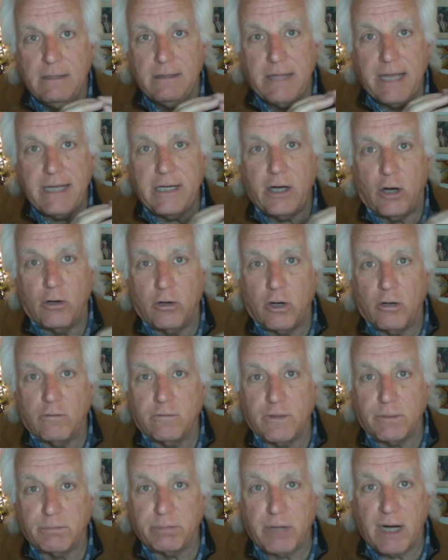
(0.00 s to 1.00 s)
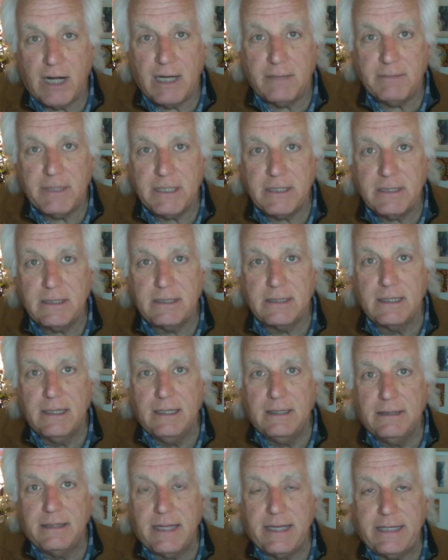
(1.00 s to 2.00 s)
They don't overpromise,
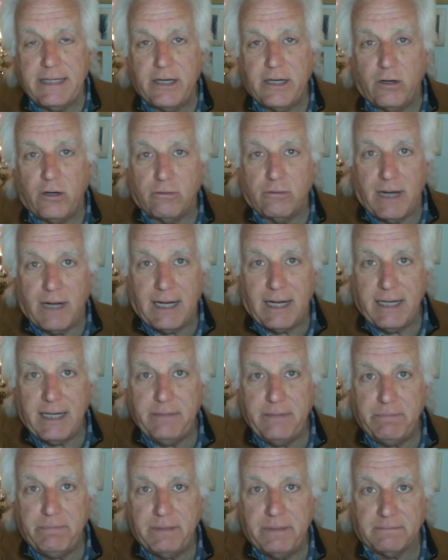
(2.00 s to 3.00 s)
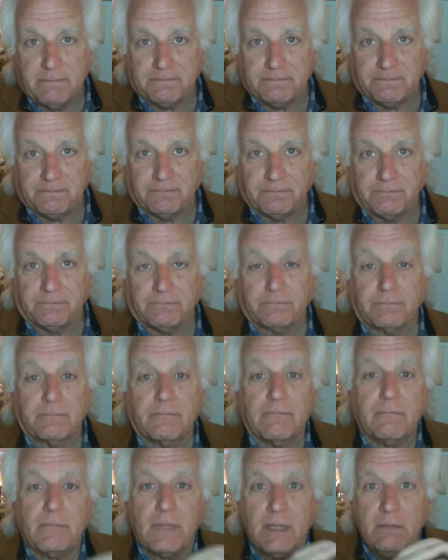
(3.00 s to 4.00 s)
they don't hype,
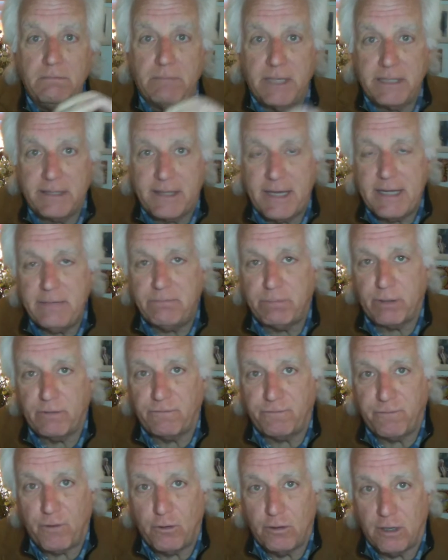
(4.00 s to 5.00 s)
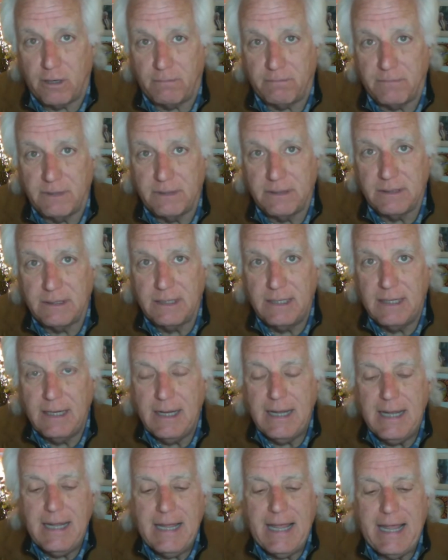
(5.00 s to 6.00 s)
but they perform.
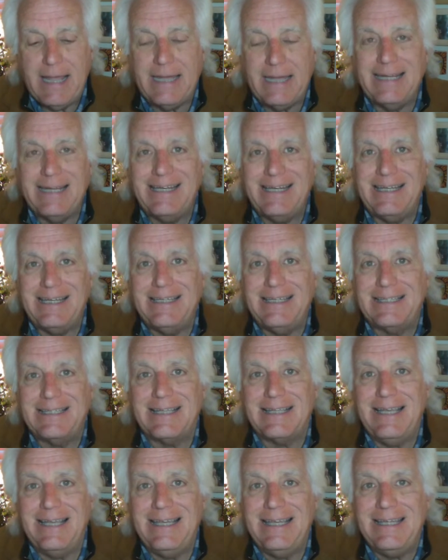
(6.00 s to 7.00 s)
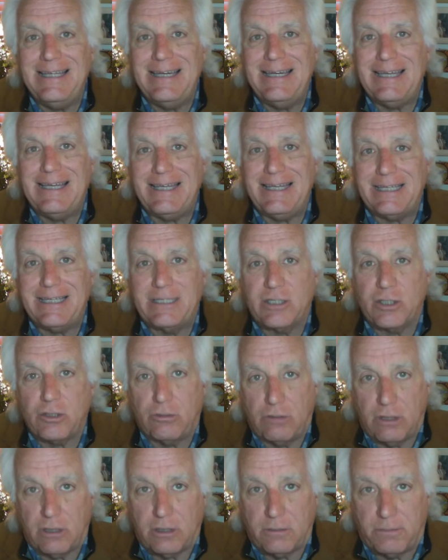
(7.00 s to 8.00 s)
And it is
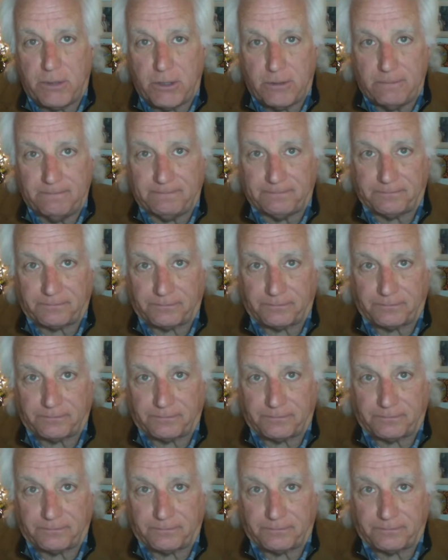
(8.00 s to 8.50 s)
inexorable